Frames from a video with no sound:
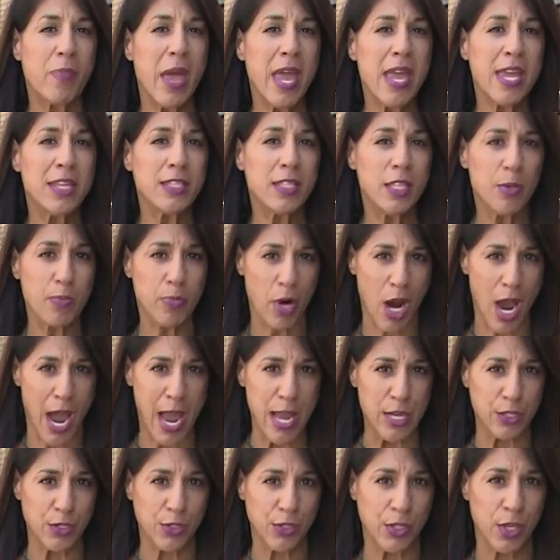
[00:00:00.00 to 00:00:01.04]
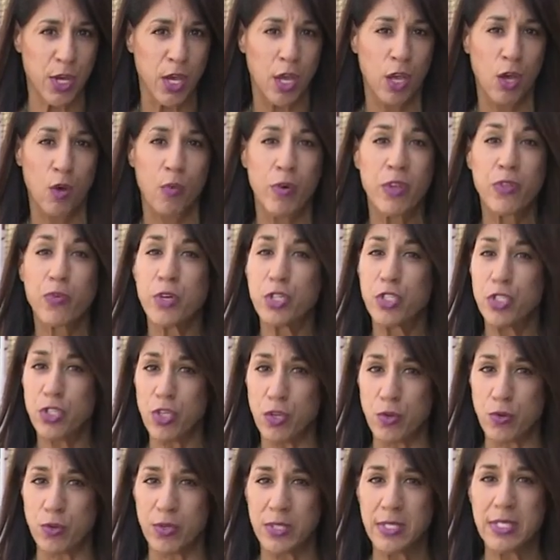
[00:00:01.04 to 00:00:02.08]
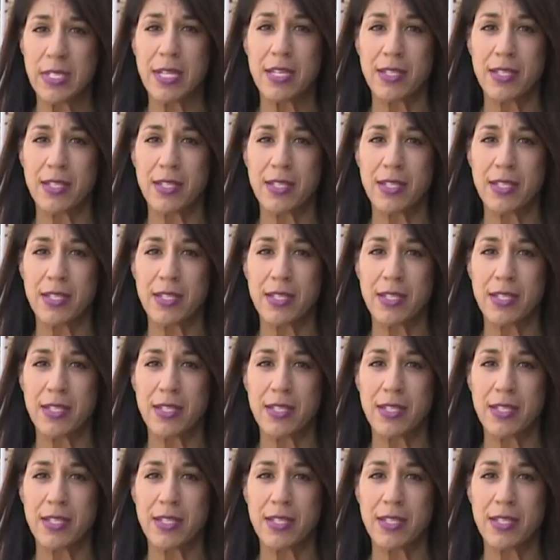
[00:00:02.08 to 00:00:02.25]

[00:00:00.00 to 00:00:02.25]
paid the price with reduced